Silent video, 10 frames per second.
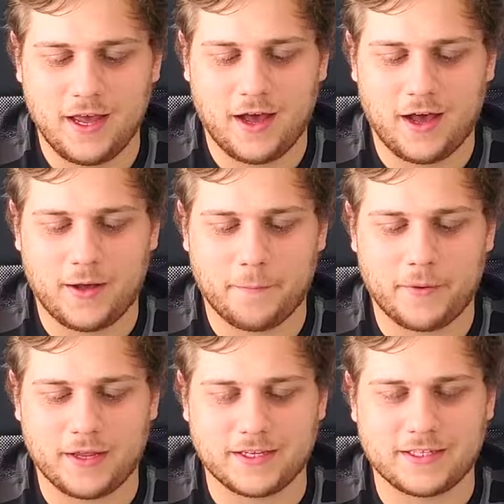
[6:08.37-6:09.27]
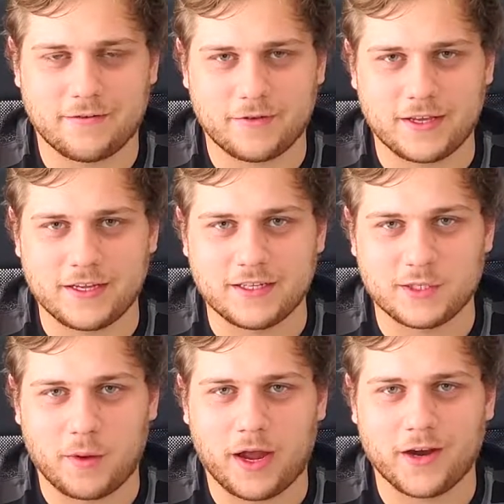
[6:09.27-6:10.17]
but it's definitely
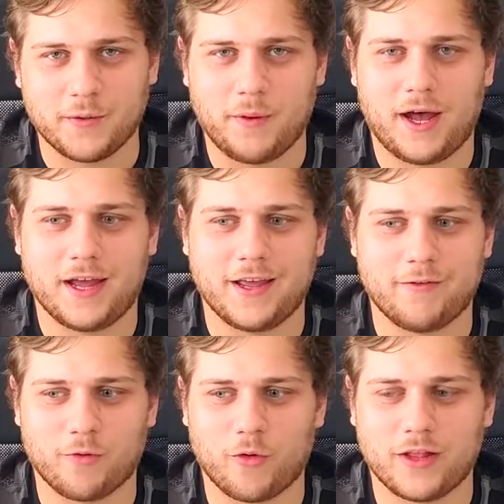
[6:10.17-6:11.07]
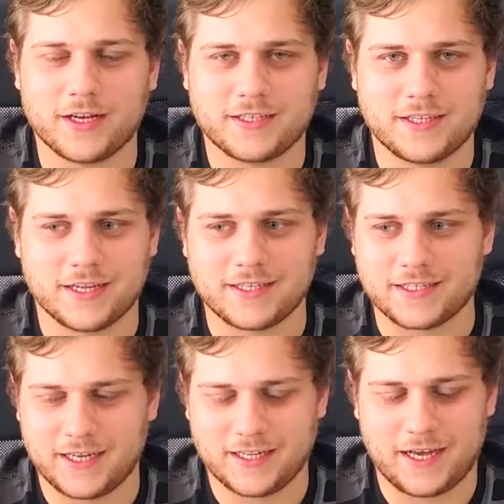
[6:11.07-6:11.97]
inspired by a Rolex that's
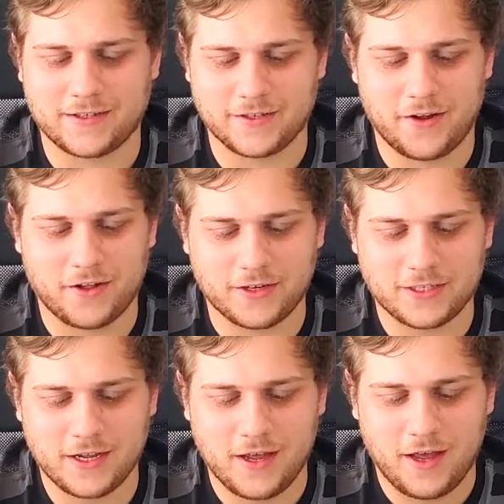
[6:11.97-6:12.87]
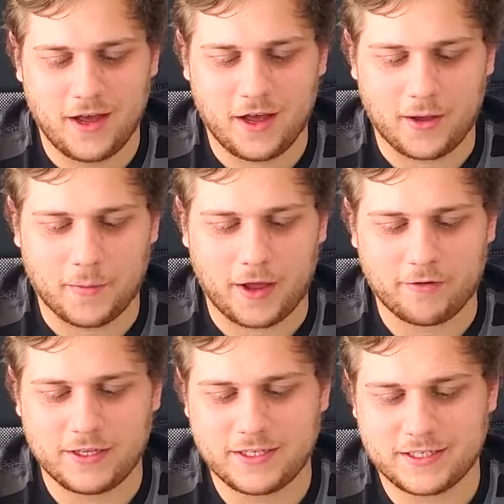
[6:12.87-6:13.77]
like $10,000. I
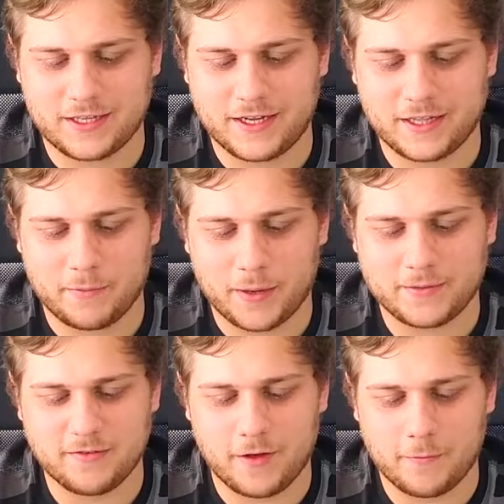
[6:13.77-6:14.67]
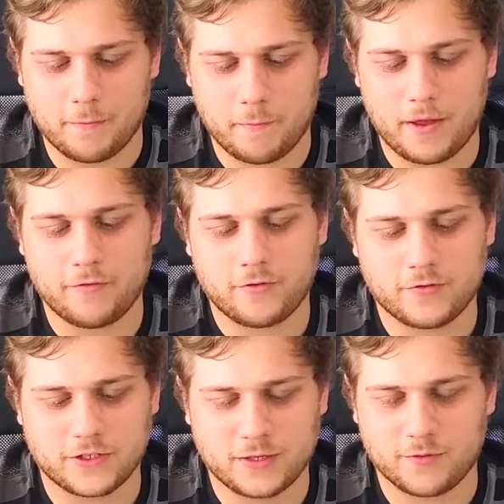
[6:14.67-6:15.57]
really just like the Pepsi bevel
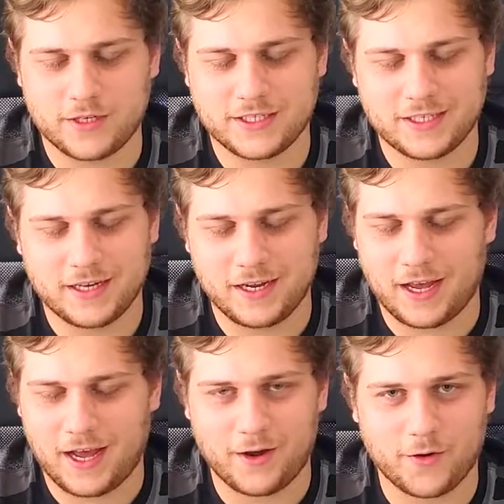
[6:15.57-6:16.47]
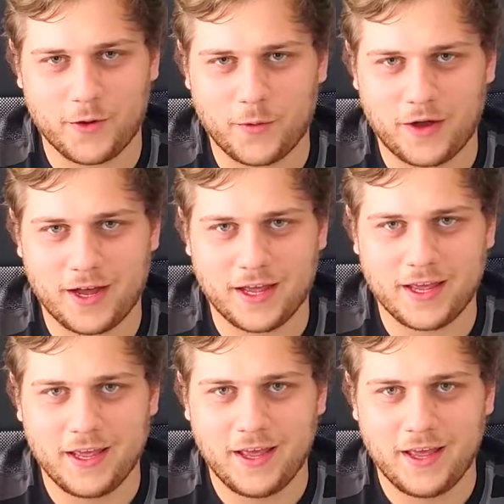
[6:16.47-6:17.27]
for some reason. I don't know why.